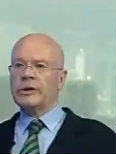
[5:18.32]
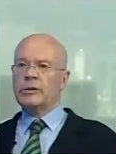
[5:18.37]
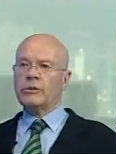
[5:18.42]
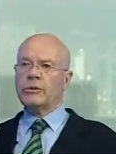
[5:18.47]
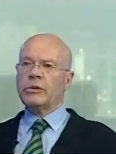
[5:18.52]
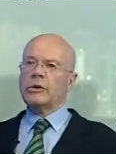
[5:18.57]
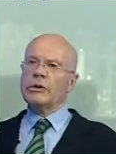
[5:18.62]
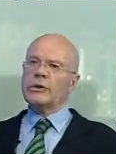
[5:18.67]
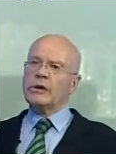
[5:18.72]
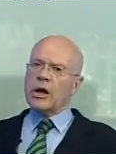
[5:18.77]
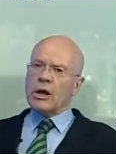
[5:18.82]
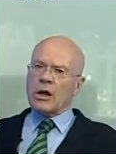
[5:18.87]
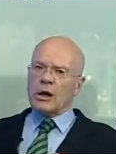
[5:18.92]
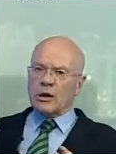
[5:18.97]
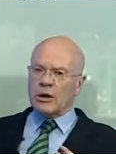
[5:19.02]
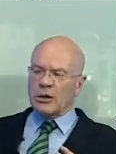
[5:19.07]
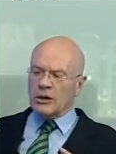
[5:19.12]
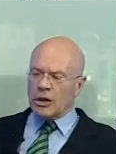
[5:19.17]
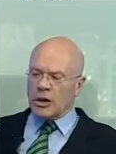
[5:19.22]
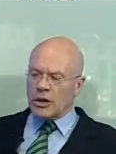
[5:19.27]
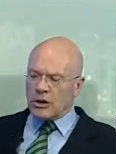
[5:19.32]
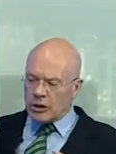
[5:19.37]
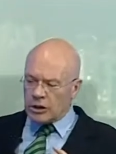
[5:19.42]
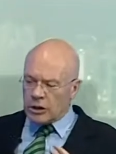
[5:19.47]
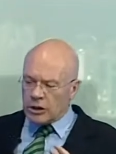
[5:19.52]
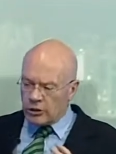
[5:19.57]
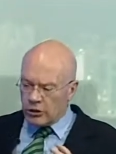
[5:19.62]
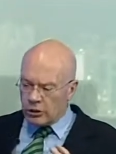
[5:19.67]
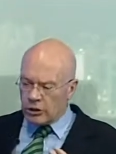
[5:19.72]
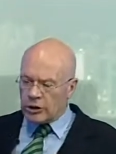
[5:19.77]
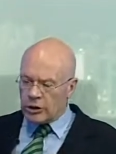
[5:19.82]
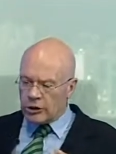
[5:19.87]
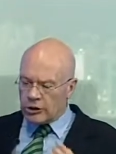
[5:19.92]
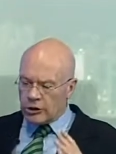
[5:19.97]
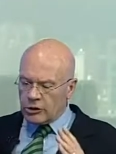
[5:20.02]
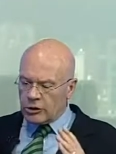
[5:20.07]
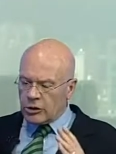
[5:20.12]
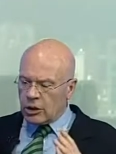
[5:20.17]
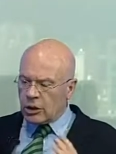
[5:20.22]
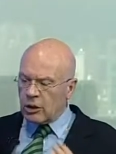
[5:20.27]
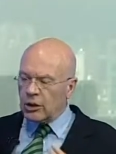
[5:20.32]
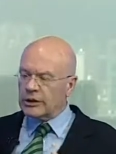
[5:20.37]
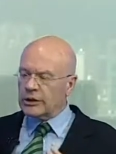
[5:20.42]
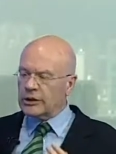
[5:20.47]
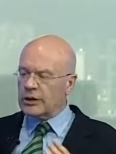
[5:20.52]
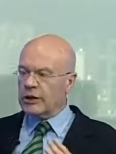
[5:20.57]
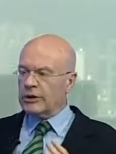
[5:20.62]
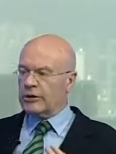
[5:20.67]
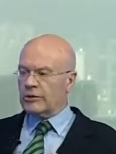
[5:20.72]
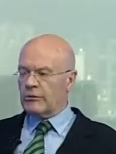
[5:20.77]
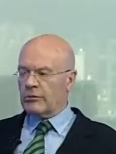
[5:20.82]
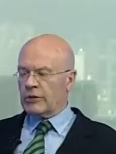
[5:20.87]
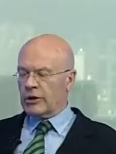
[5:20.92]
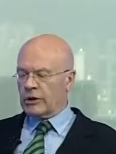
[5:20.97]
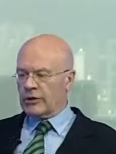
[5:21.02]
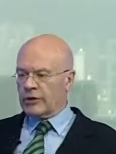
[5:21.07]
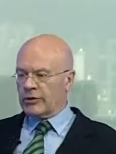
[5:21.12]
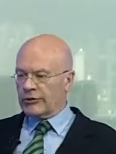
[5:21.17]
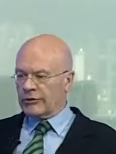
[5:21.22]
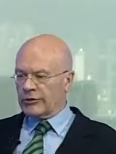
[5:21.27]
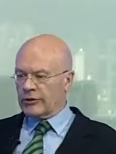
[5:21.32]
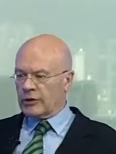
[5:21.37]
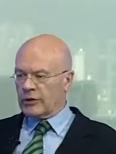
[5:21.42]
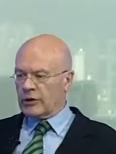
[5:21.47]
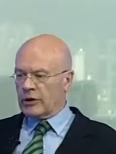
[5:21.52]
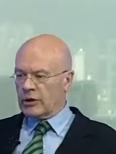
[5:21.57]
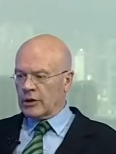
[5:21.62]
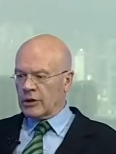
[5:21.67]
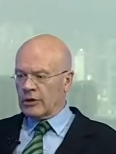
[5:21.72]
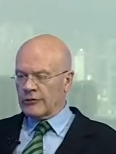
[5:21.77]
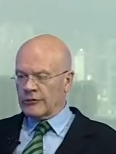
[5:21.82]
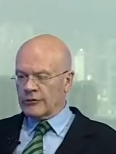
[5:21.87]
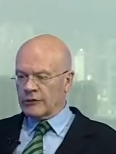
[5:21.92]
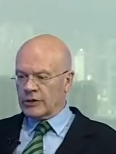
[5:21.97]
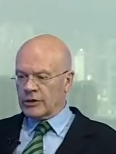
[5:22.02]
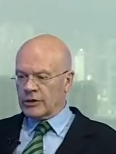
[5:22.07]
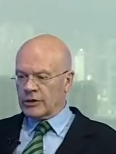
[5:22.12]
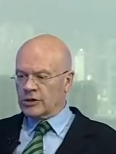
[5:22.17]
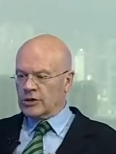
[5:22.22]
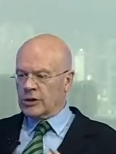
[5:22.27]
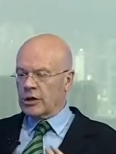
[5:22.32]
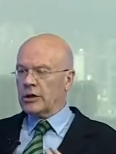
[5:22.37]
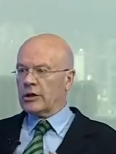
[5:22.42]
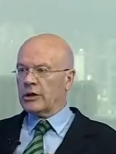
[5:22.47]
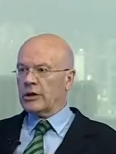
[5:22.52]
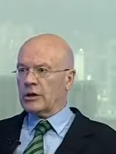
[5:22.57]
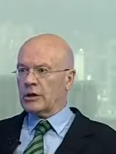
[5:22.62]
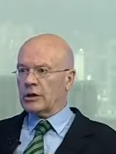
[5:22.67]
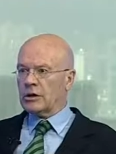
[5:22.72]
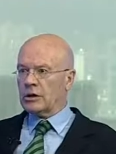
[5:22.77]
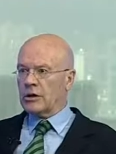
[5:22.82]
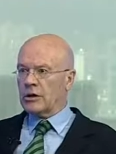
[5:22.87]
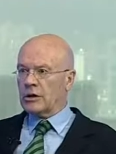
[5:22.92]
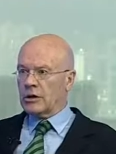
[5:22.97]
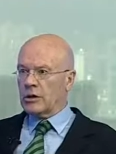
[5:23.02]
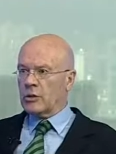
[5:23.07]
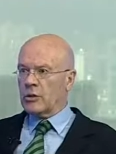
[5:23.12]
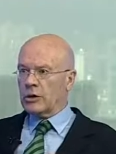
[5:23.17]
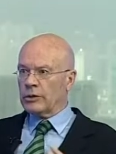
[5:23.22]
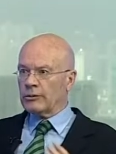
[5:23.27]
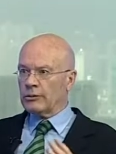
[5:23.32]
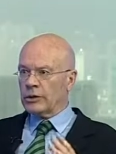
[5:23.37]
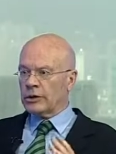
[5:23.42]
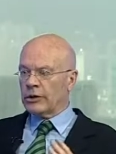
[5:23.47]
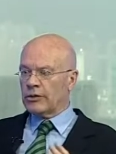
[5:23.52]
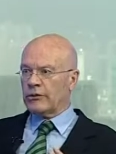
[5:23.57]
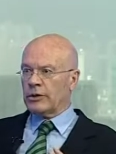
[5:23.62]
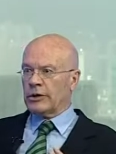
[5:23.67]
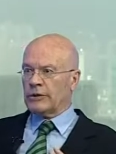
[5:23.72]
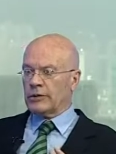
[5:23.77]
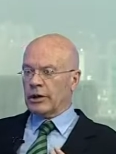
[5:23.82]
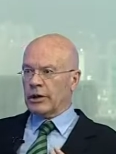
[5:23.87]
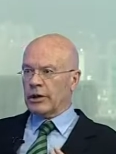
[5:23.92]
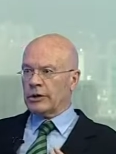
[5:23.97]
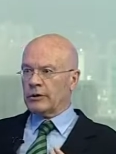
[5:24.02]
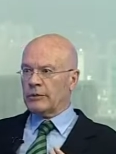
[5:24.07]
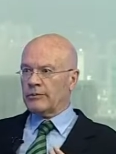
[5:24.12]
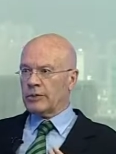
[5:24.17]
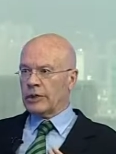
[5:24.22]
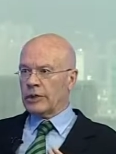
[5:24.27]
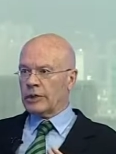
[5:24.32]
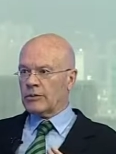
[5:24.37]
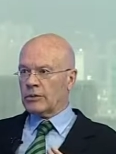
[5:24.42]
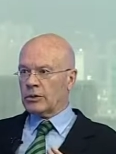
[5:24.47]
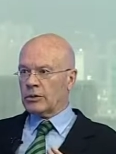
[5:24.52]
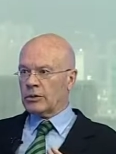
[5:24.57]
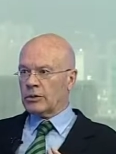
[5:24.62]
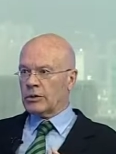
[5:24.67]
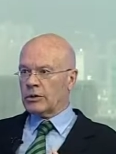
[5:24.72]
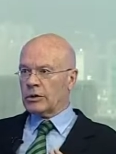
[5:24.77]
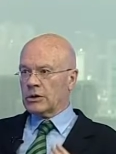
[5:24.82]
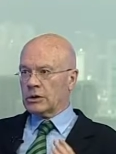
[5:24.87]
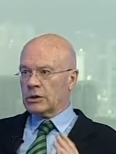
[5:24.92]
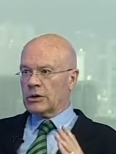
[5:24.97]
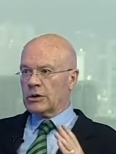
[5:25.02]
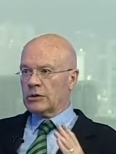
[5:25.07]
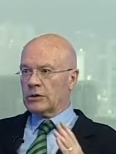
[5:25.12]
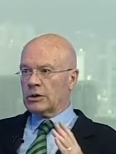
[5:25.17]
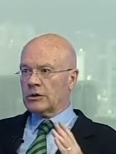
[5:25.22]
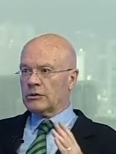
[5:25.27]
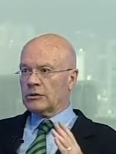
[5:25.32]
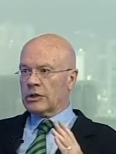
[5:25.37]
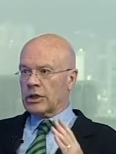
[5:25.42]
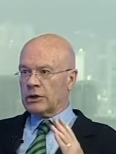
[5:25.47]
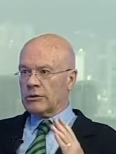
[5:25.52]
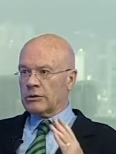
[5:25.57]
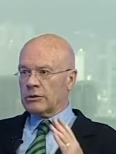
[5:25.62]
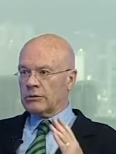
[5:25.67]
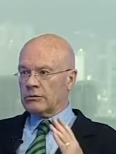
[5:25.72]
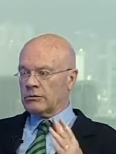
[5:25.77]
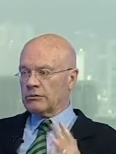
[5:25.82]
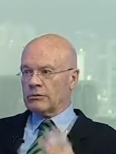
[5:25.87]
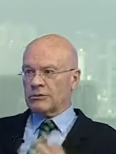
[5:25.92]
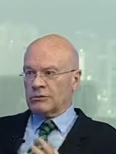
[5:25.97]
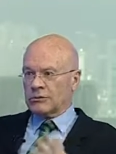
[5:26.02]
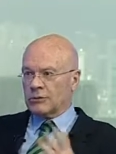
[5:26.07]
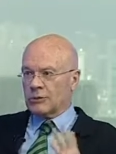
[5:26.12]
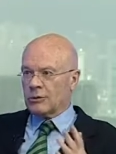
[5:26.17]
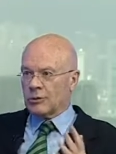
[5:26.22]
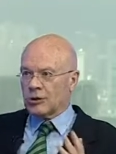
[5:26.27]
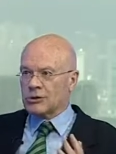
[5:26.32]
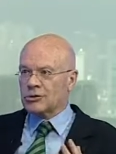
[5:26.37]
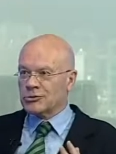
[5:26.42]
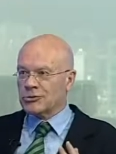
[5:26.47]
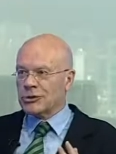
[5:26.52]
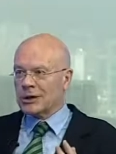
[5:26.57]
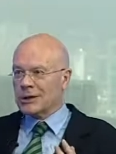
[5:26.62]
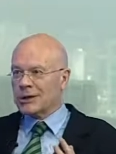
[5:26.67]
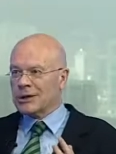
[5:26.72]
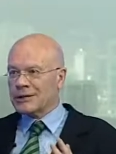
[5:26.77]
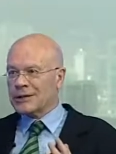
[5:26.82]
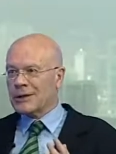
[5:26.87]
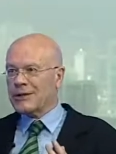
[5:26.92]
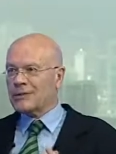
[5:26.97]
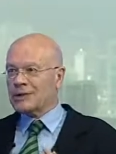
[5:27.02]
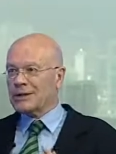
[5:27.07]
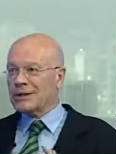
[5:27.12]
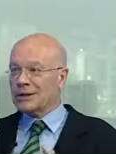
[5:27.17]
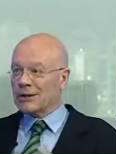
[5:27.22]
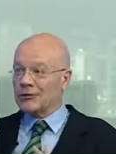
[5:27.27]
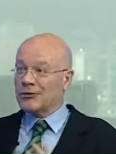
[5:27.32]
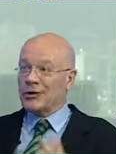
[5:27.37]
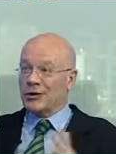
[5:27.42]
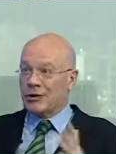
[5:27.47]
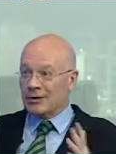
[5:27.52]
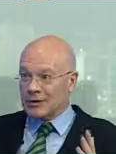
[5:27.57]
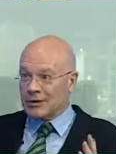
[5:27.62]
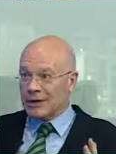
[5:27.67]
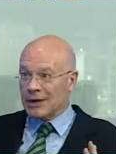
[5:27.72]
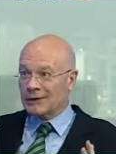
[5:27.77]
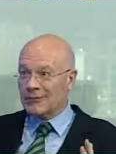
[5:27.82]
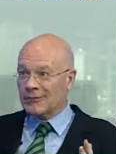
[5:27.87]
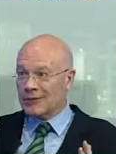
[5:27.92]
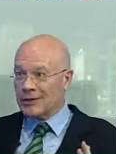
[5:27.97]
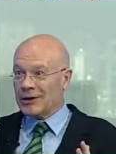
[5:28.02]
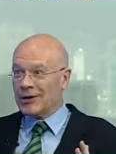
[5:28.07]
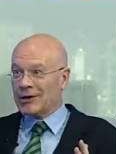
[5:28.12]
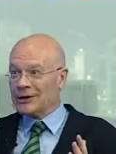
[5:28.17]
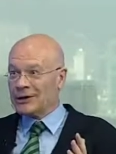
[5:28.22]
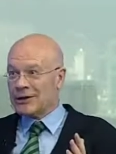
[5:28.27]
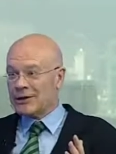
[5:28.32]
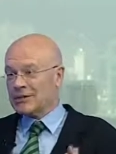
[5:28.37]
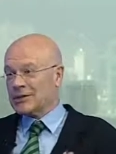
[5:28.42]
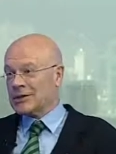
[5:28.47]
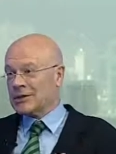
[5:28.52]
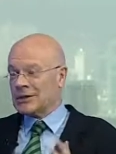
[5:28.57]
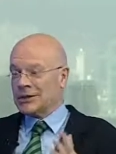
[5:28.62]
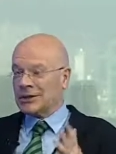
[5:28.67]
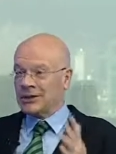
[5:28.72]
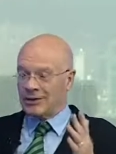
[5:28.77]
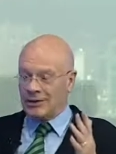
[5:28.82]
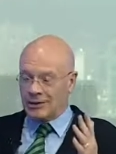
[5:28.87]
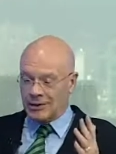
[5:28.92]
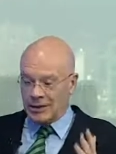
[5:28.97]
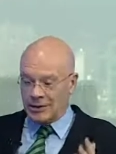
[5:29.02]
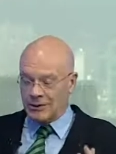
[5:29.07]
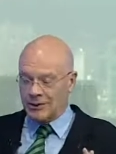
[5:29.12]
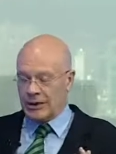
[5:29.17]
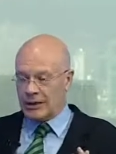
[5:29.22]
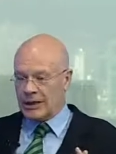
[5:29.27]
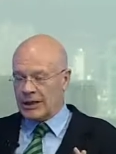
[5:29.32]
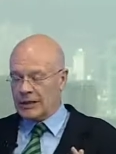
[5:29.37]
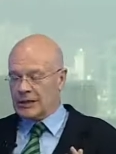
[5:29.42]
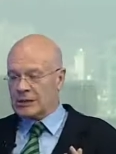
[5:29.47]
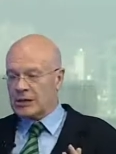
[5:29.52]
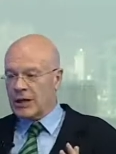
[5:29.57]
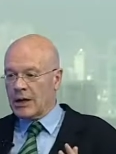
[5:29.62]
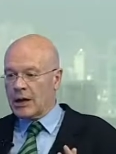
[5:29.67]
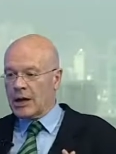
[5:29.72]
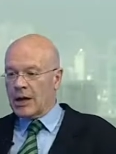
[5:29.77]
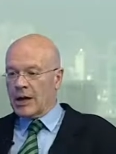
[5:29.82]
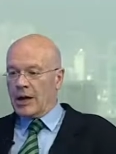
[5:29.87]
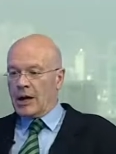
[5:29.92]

I mean, what, look, you can't get the rise of China, 1.3 billion people, mm -hmm. you know, 10, was growing at 10% a year, for a long time growing 10% a year, now a bit less.